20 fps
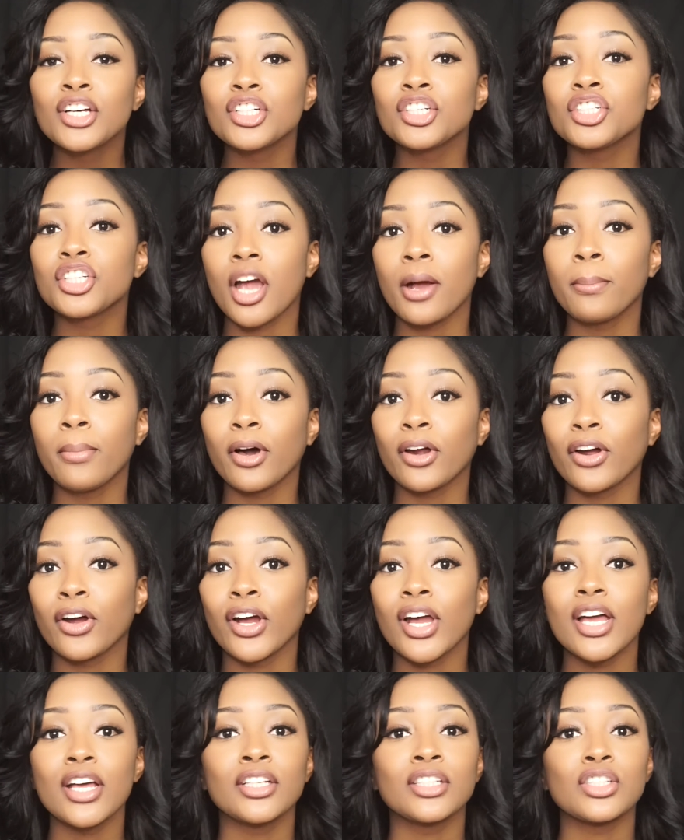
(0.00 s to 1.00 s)
Shea
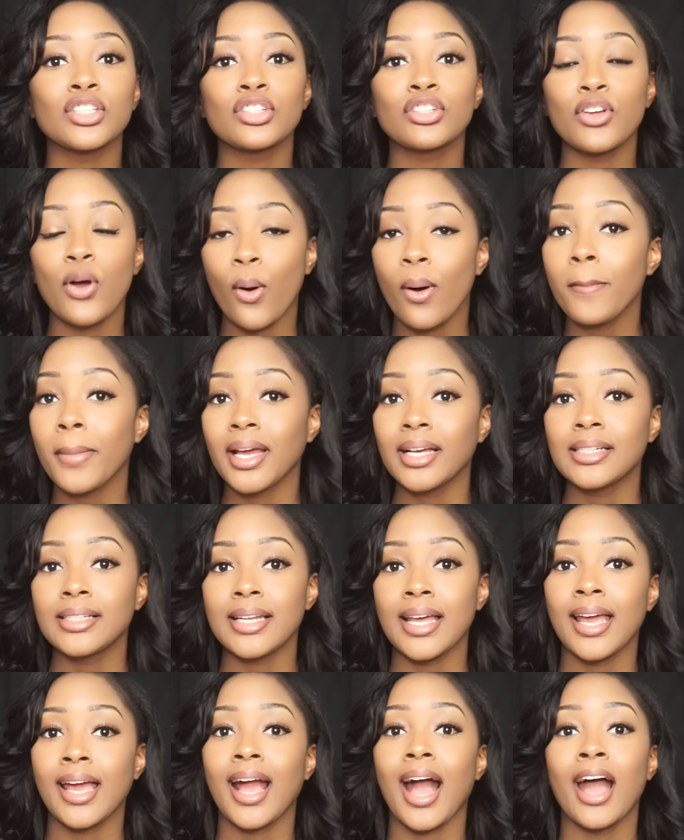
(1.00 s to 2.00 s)
butter is so
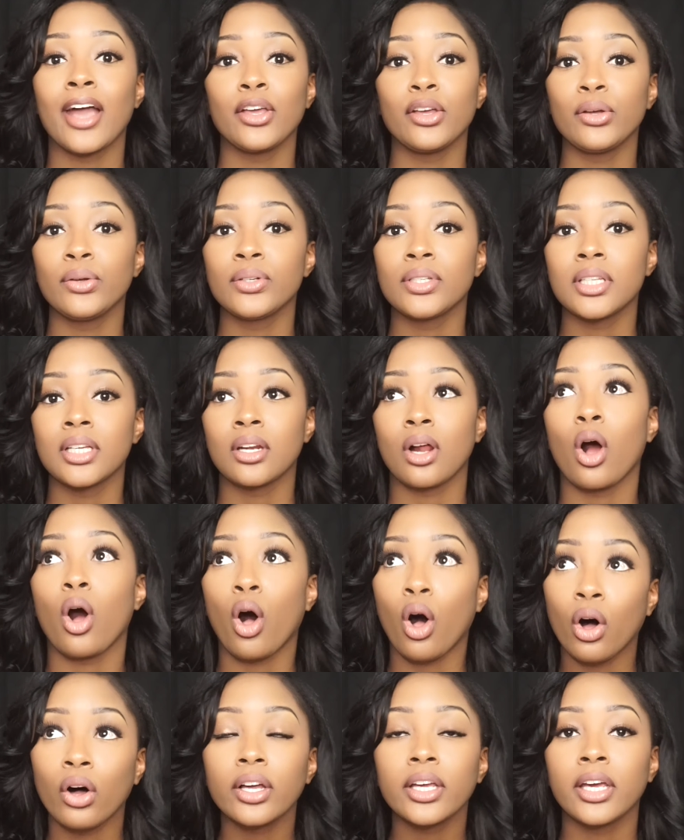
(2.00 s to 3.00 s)
amazing. I use
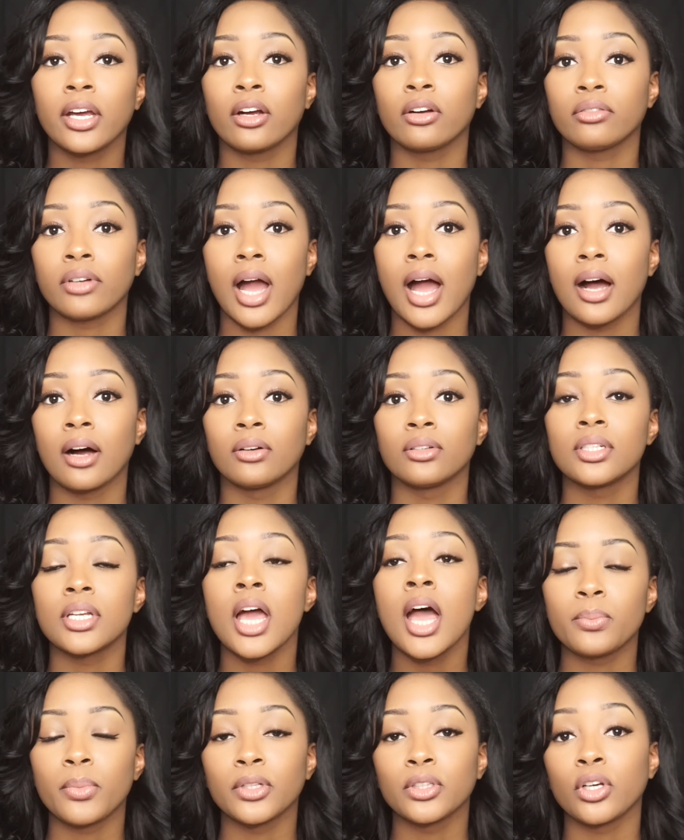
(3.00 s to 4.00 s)
it all year
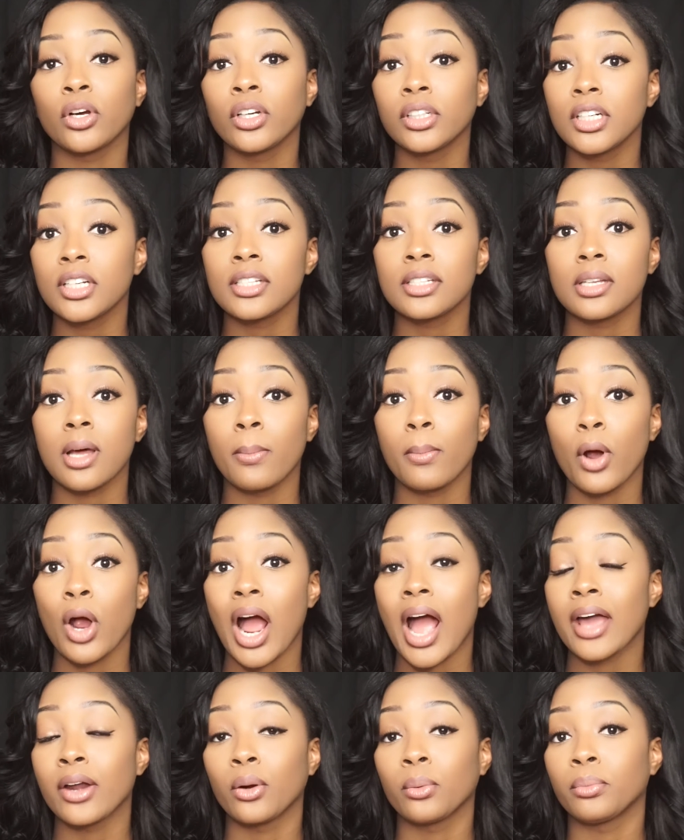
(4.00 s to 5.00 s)
round, but during the
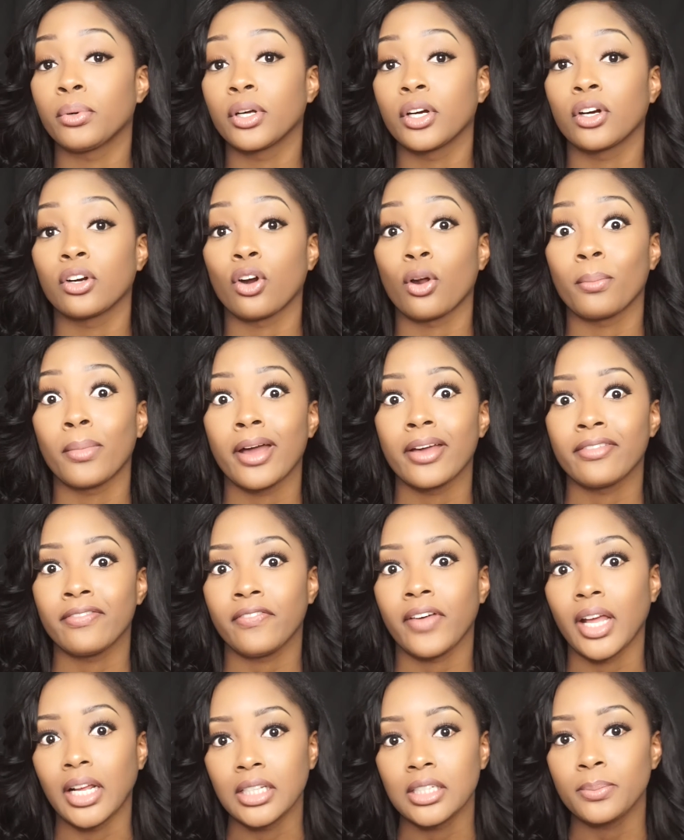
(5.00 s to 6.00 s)
summer I don't put it on my
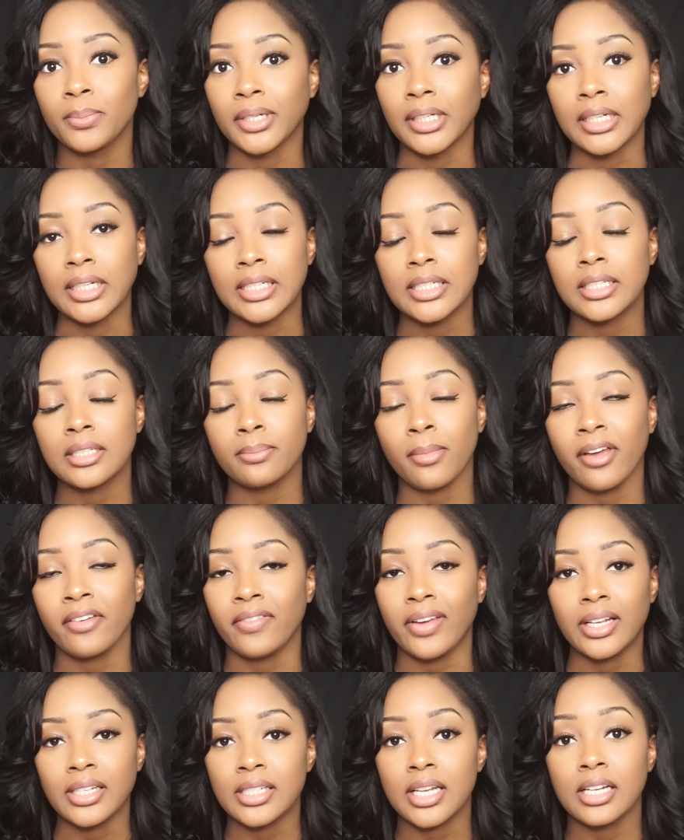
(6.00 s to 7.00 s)
face because my
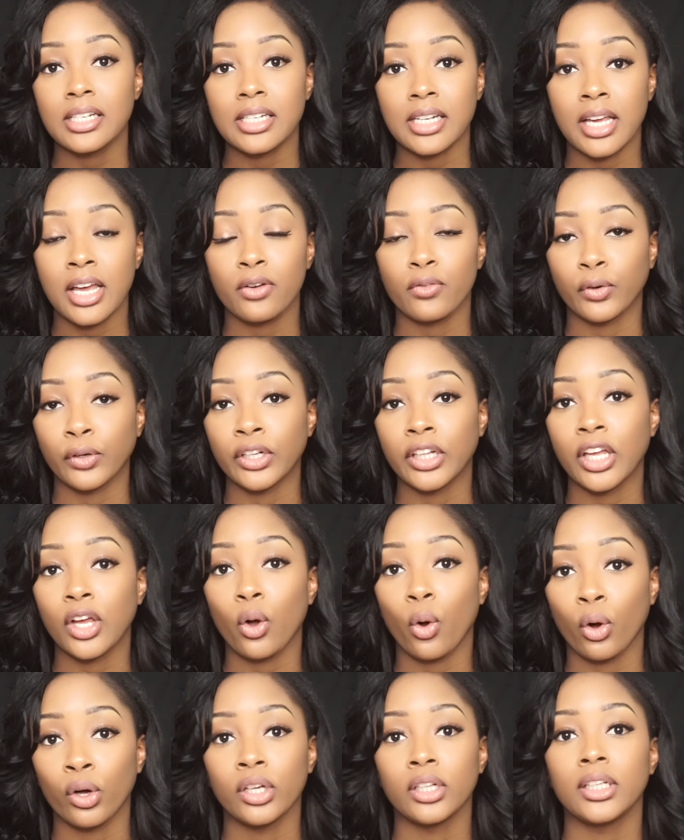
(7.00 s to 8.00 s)
face tends to get really
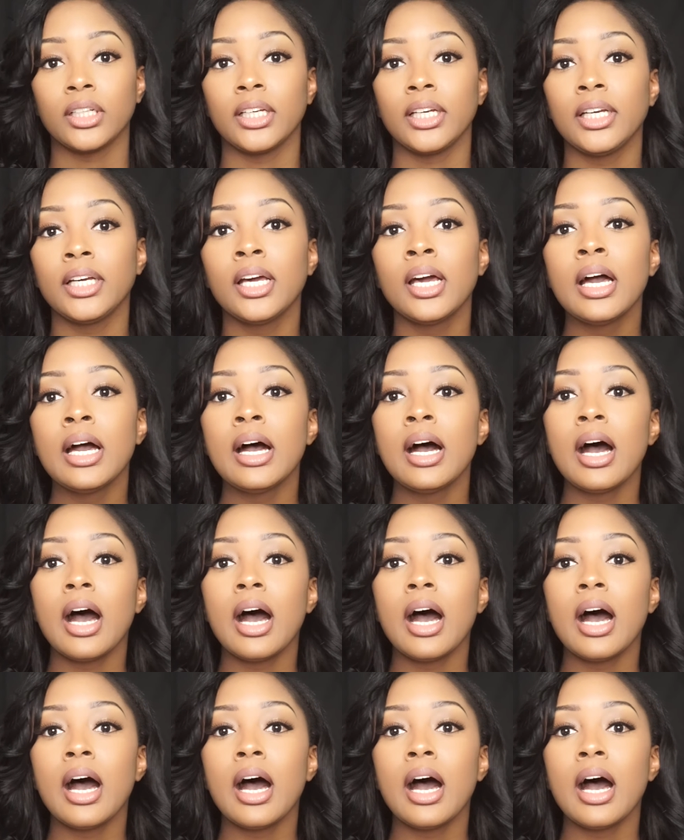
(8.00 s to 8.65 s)
oily.